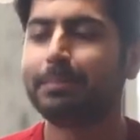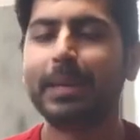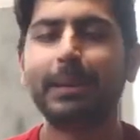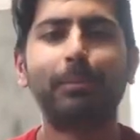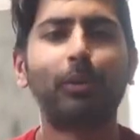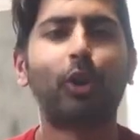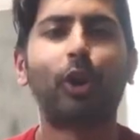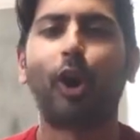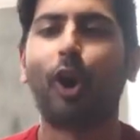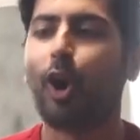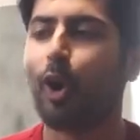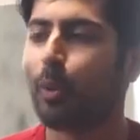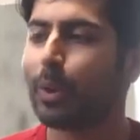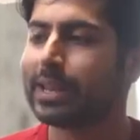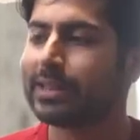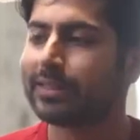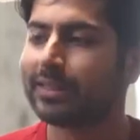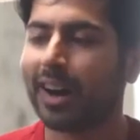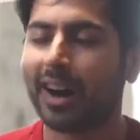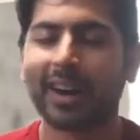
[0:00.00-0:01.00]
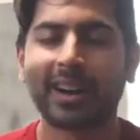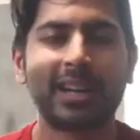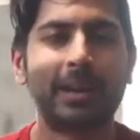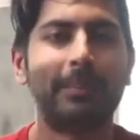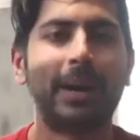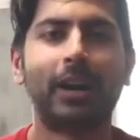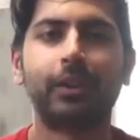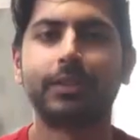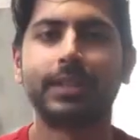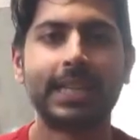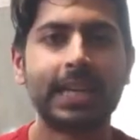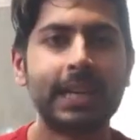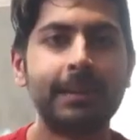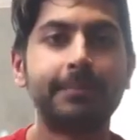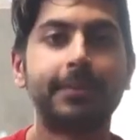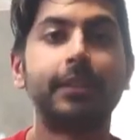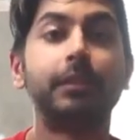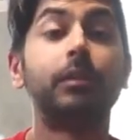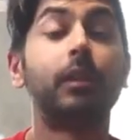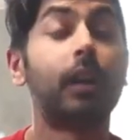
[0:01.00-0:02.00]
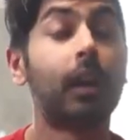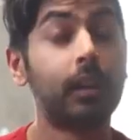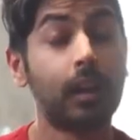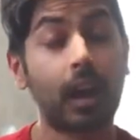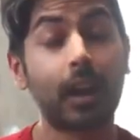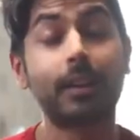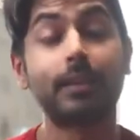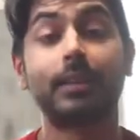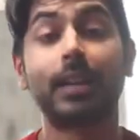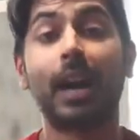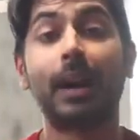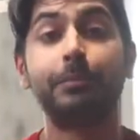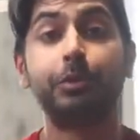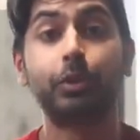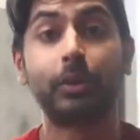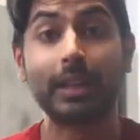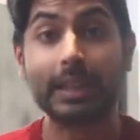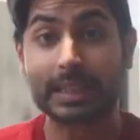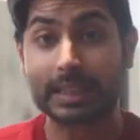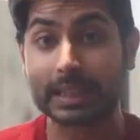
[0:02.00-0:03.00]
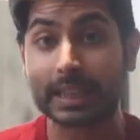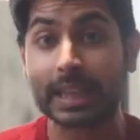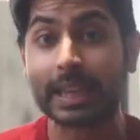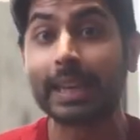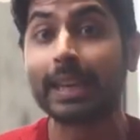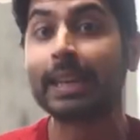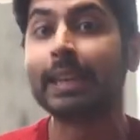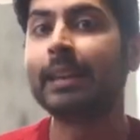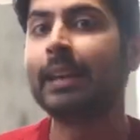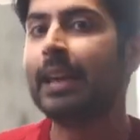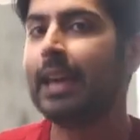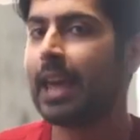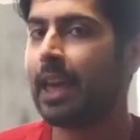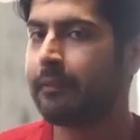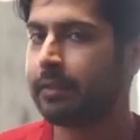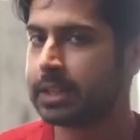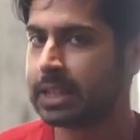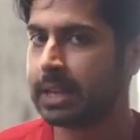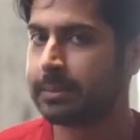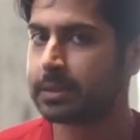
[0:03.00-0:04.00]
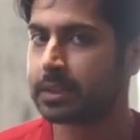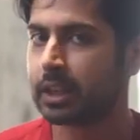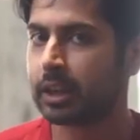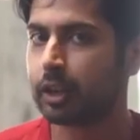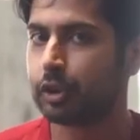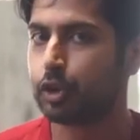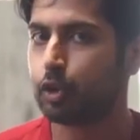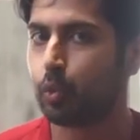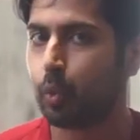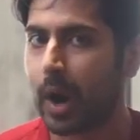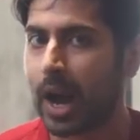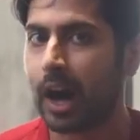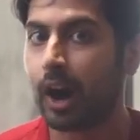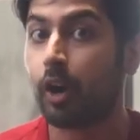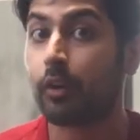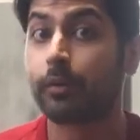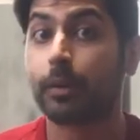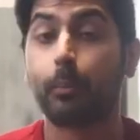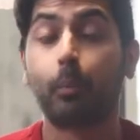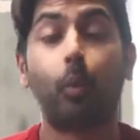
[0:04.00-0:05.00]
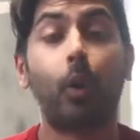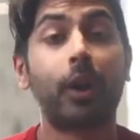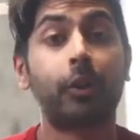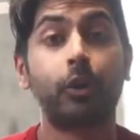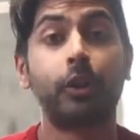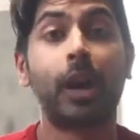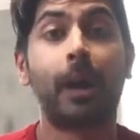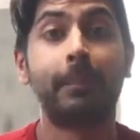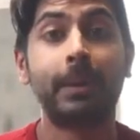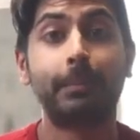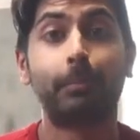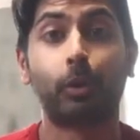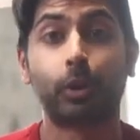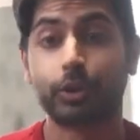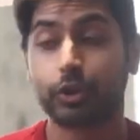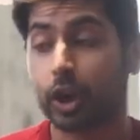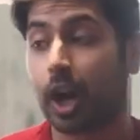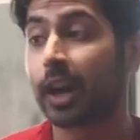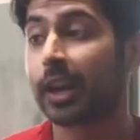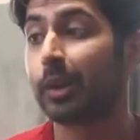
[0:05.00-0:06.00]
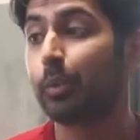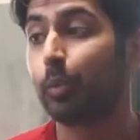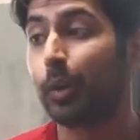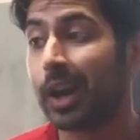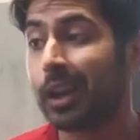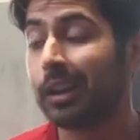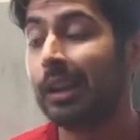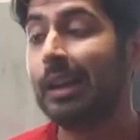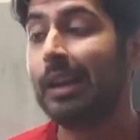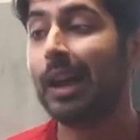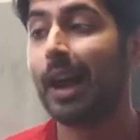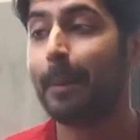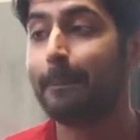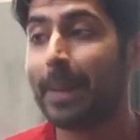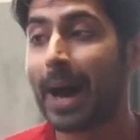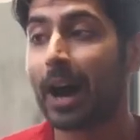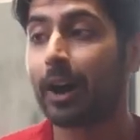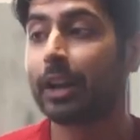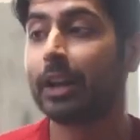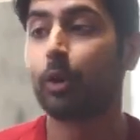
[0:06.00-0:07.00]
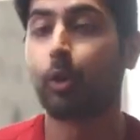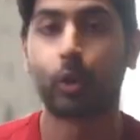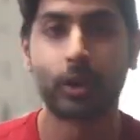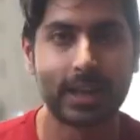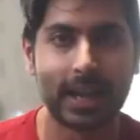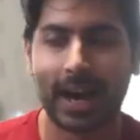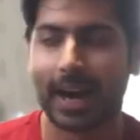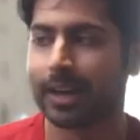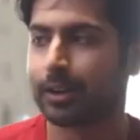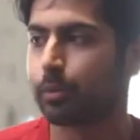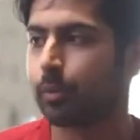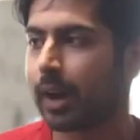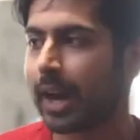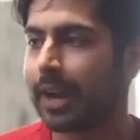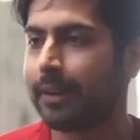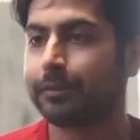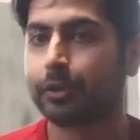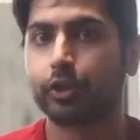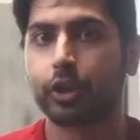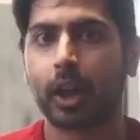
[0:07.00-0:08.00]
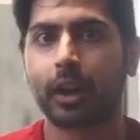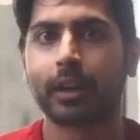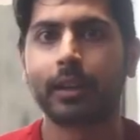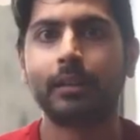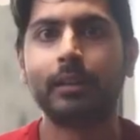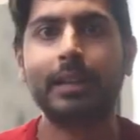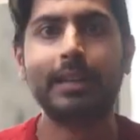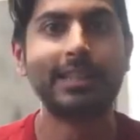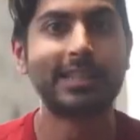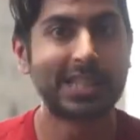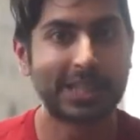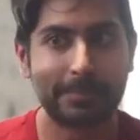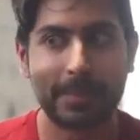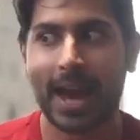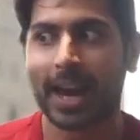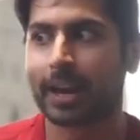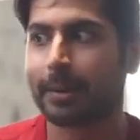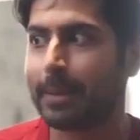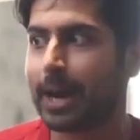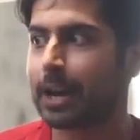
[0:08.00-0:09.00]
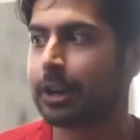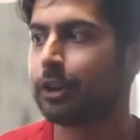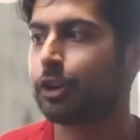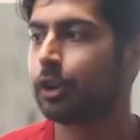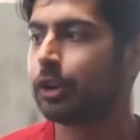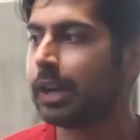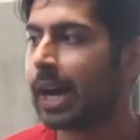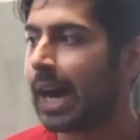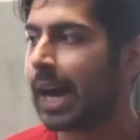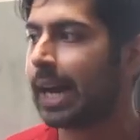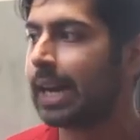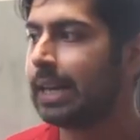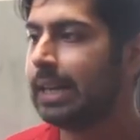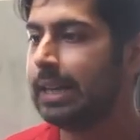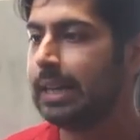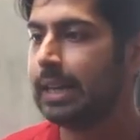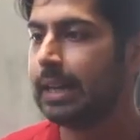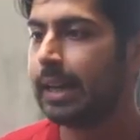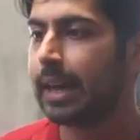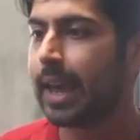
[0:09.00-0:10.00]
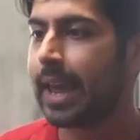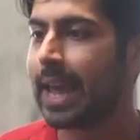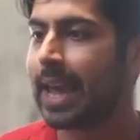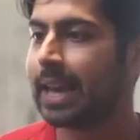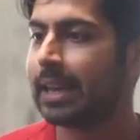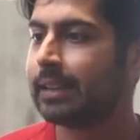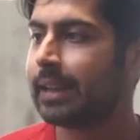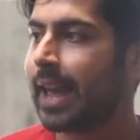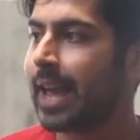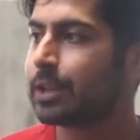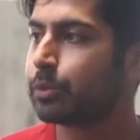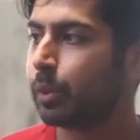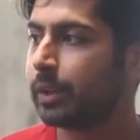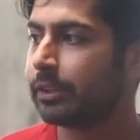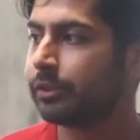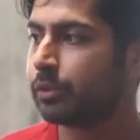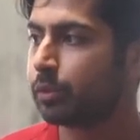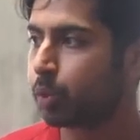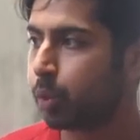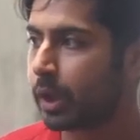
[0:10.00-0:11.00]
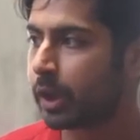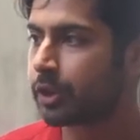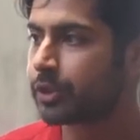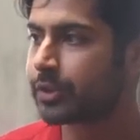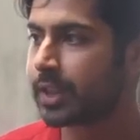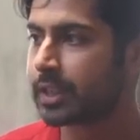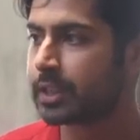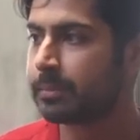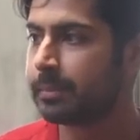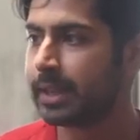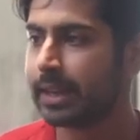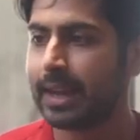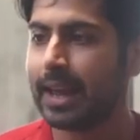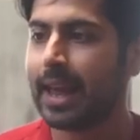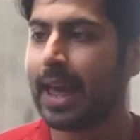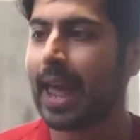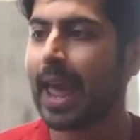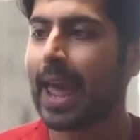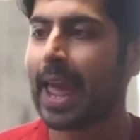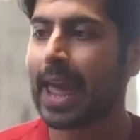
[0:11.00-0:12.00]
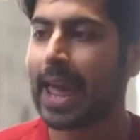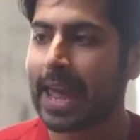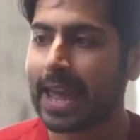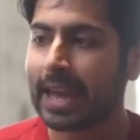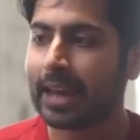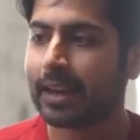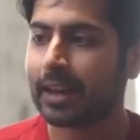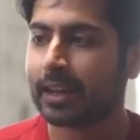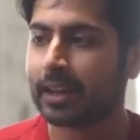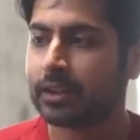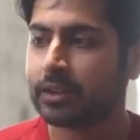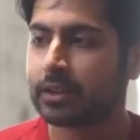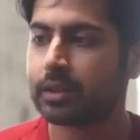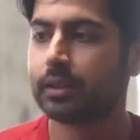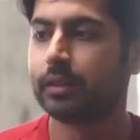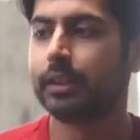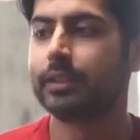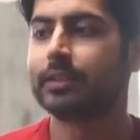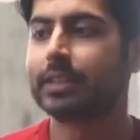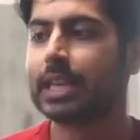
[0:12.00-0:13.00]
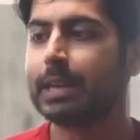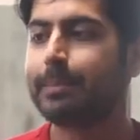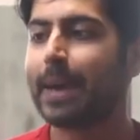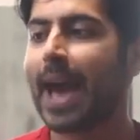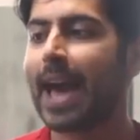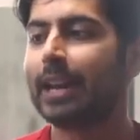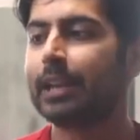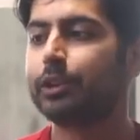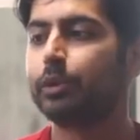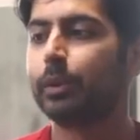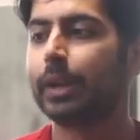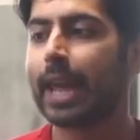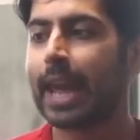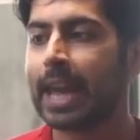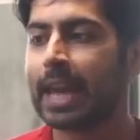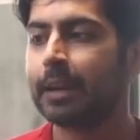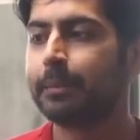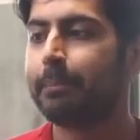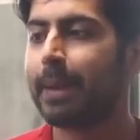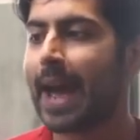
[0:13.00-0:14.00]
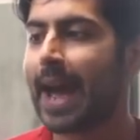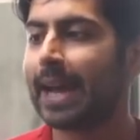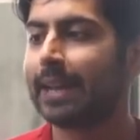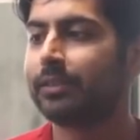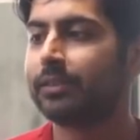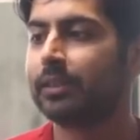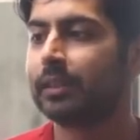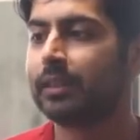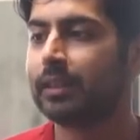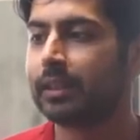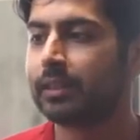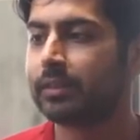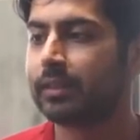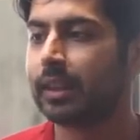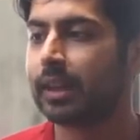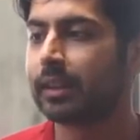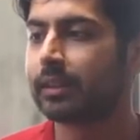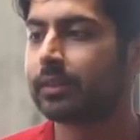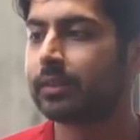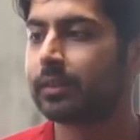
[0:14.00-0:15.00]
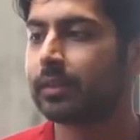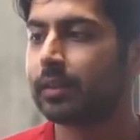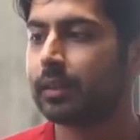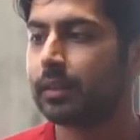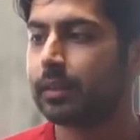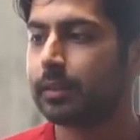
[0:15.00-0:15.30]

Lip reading: people are always talking about teams, and a lot of times you can glean if a team is going to do well from whether or not people are talking well about it or not, right? If they're talking smack about it or not. And as well as Twitter sentiment, and let's keep adding to it, and past statistics.